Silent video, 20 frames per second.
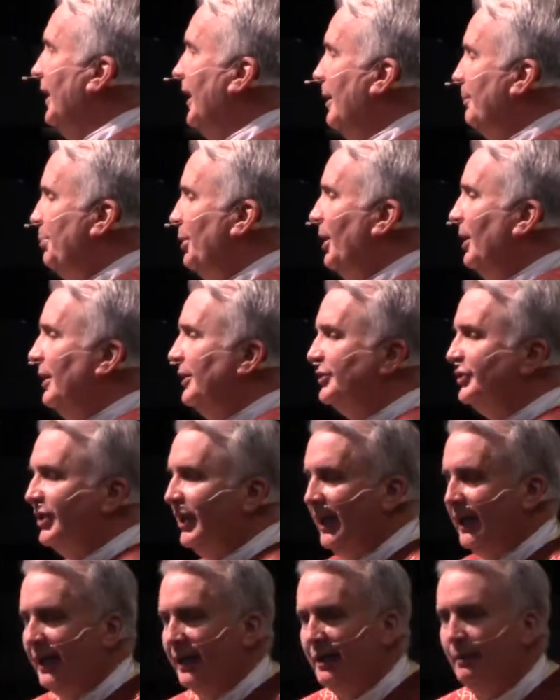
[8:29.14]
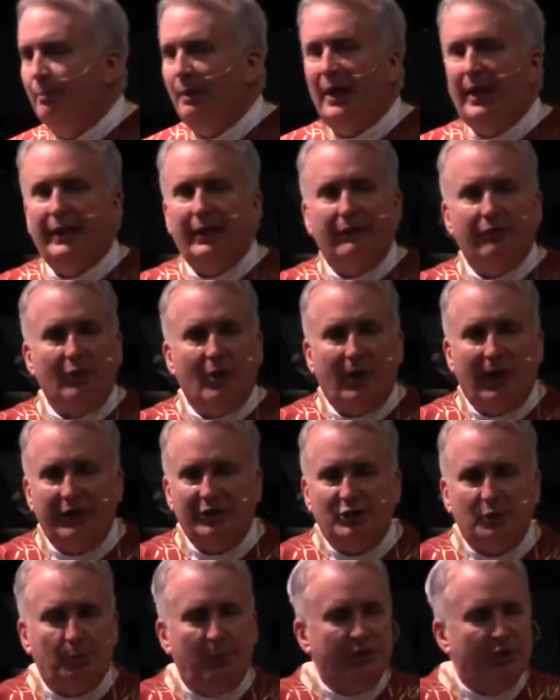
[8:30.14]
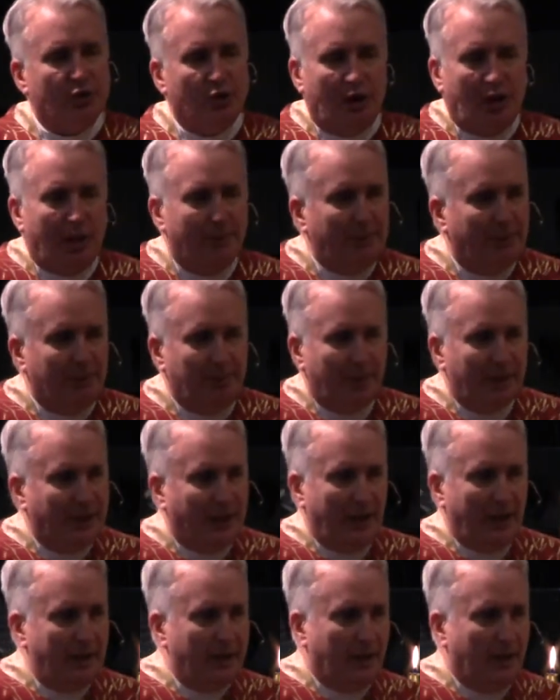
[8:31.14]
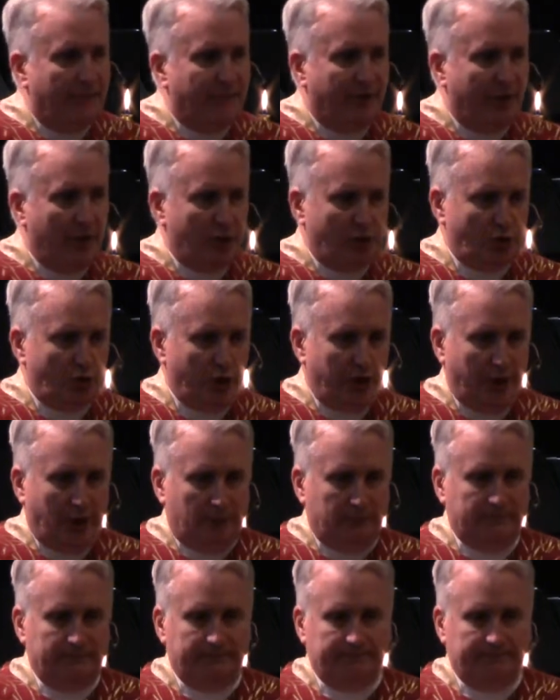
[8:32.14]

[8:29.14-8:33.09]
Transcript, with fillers: And Paul is saying in the body of Christ, we should all be putting in our fair share.